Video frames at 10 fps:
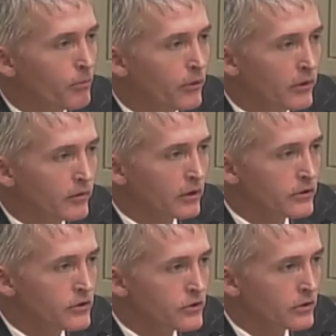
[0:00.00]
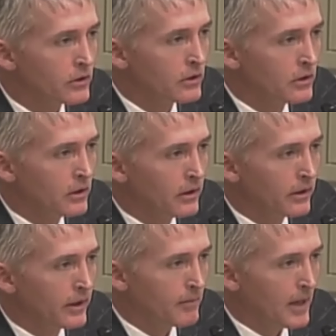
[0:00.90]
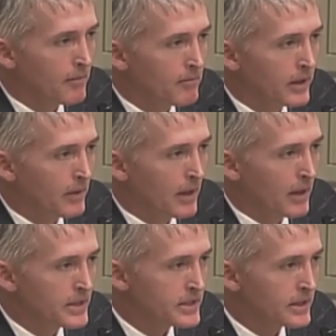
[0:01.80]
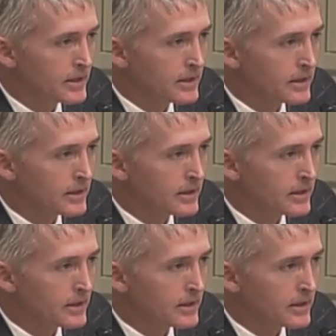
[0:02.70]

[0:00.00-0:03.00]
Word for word: privilege. Am I, am I missing it?